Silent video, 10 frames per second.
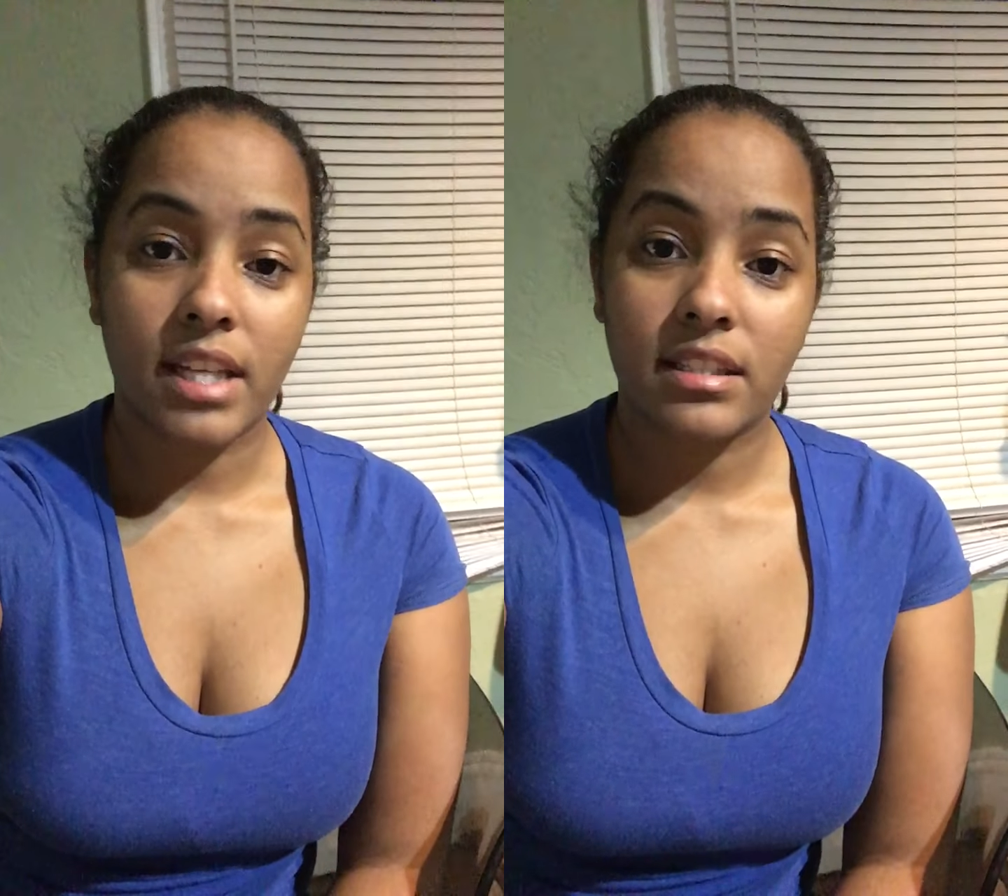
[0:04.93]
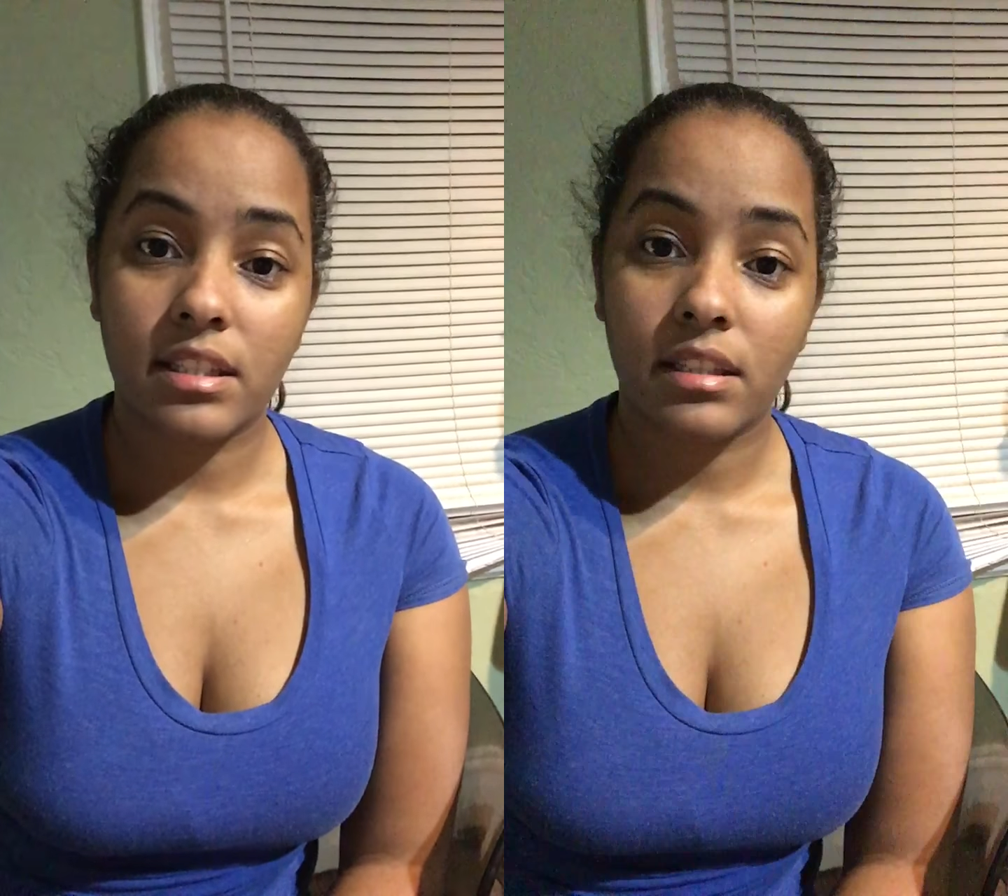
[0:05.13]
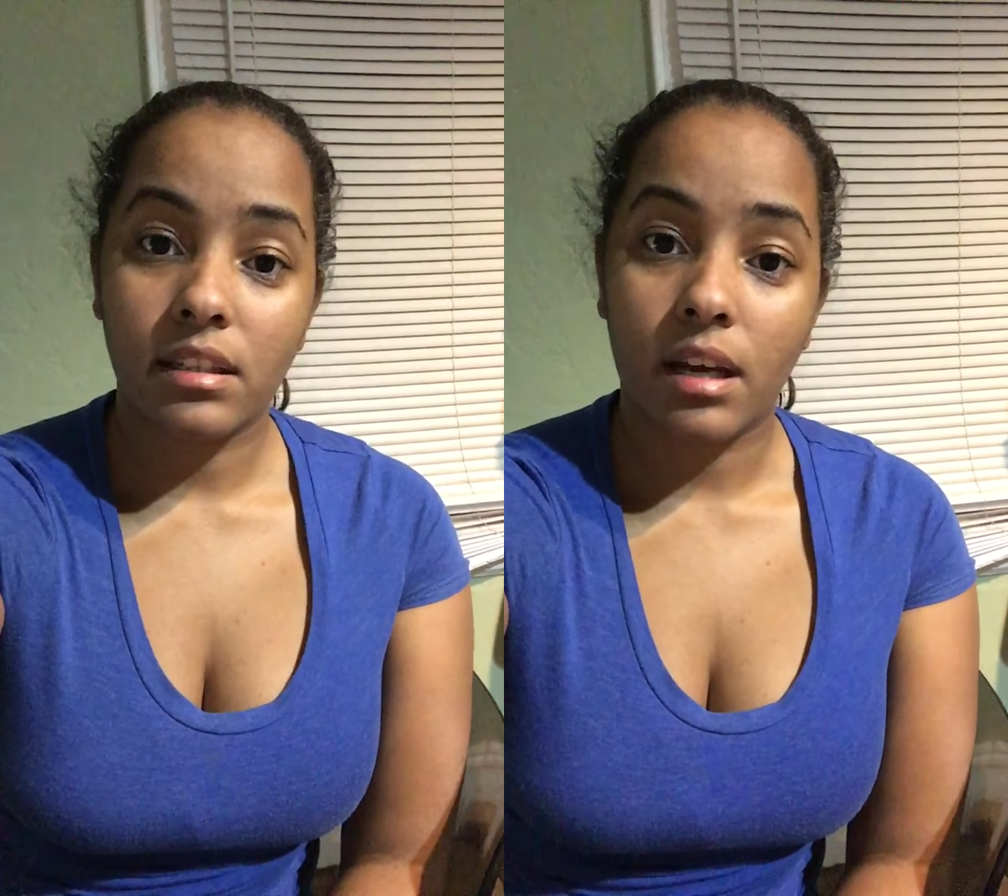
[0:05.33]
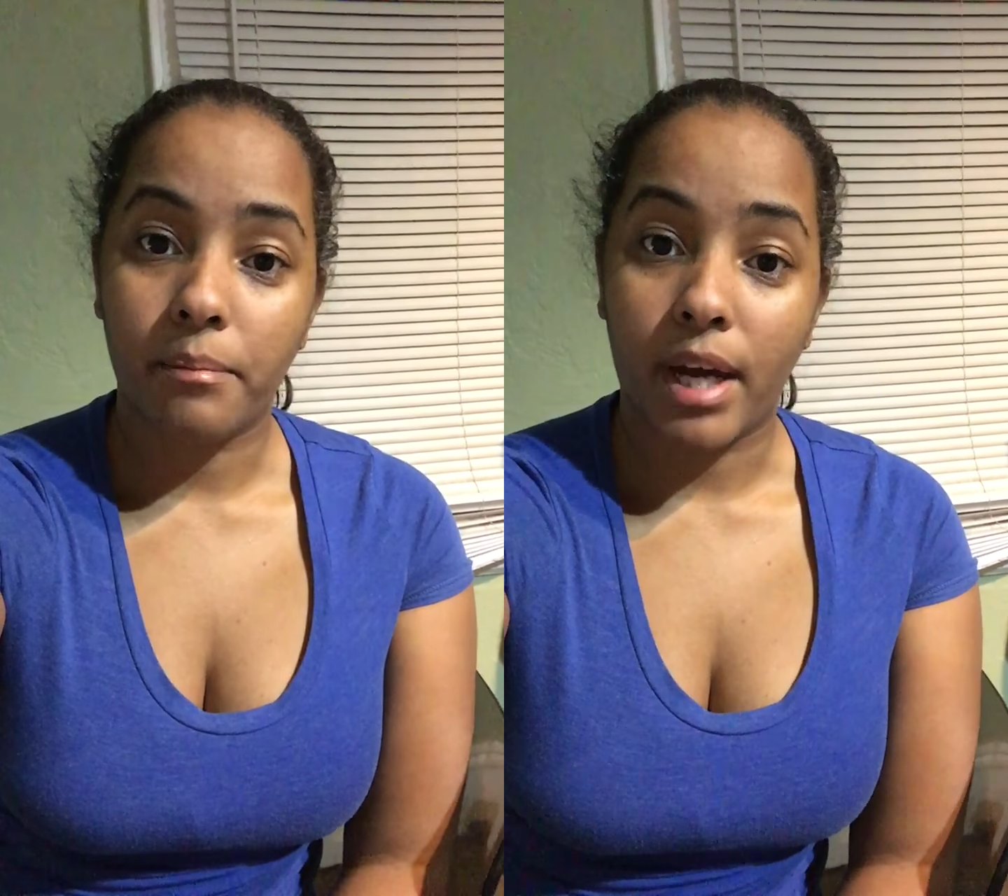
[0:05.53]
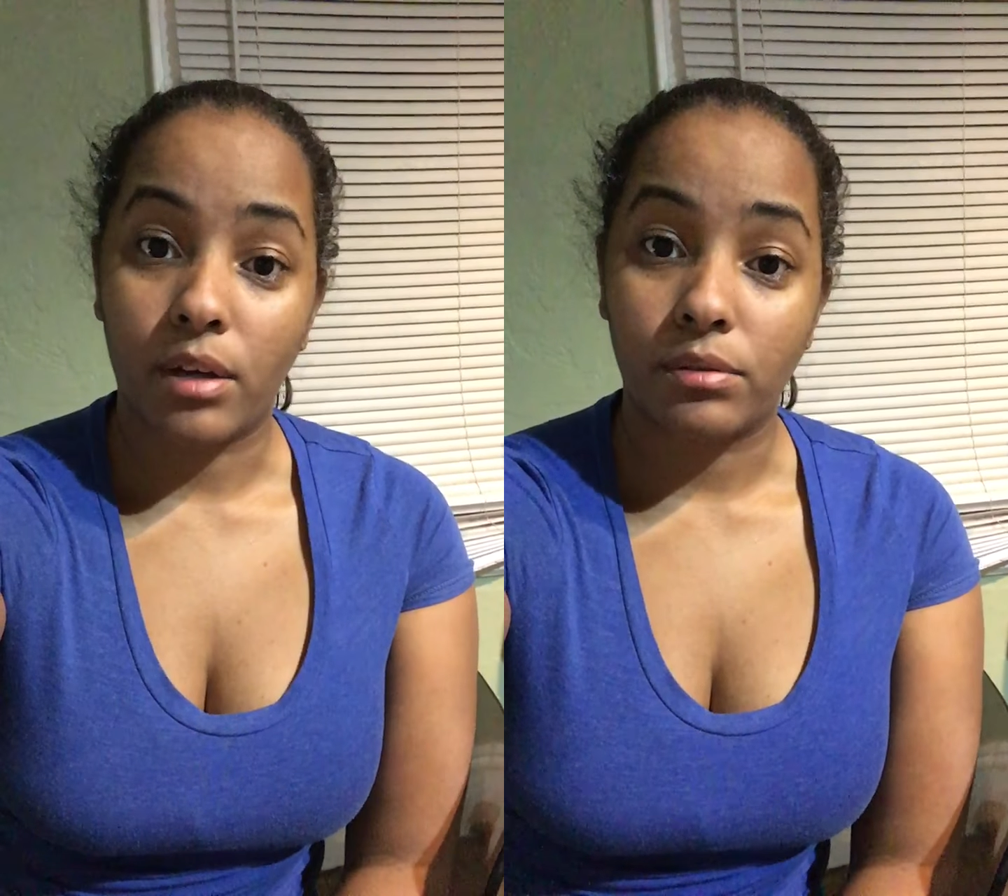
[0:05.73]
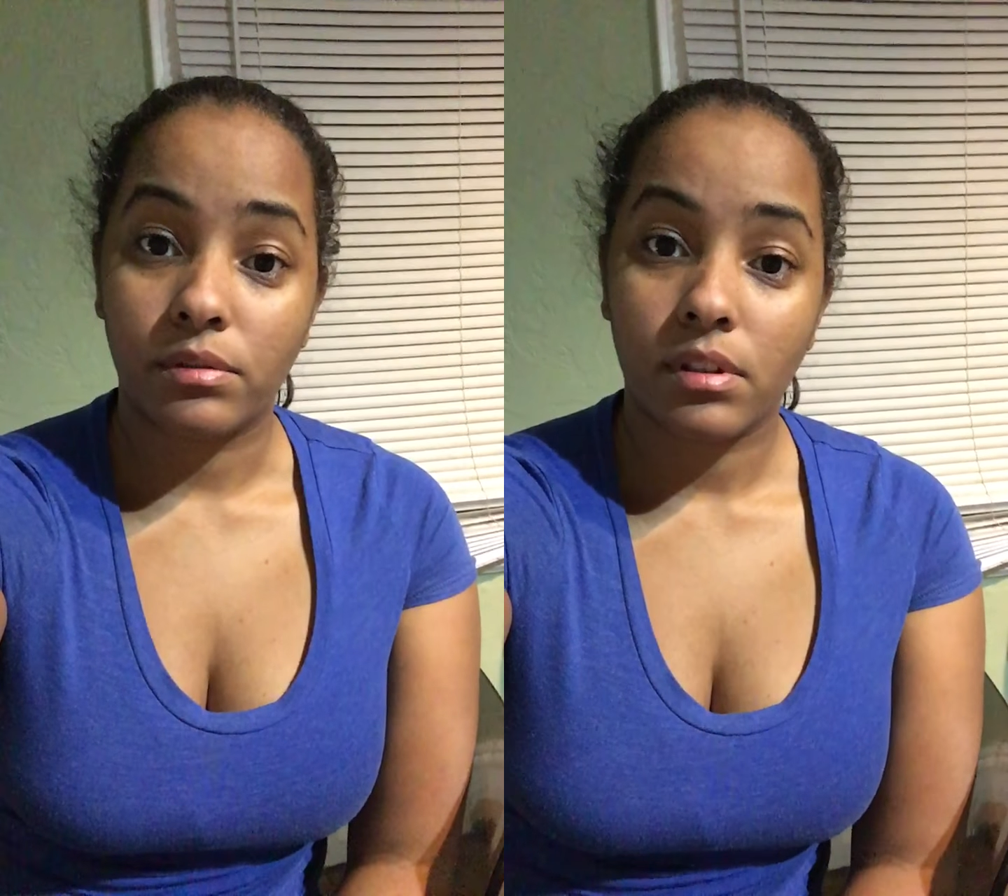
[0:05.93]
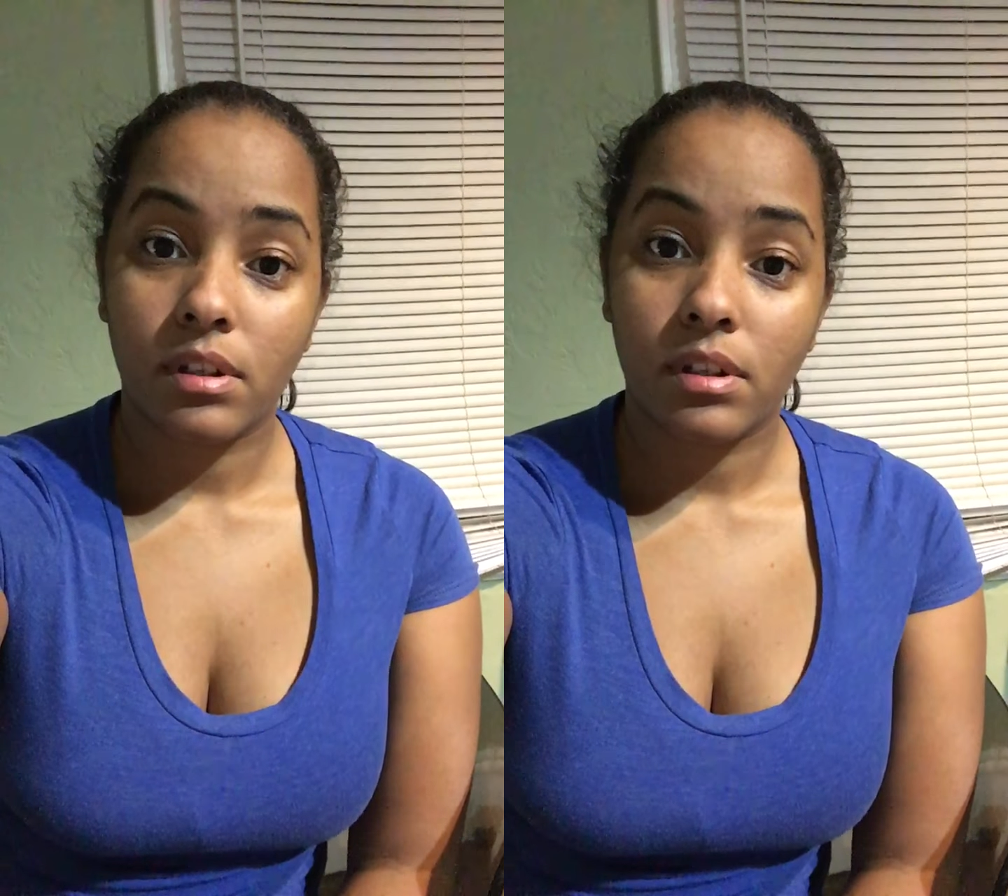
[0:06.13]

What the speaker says: lesson about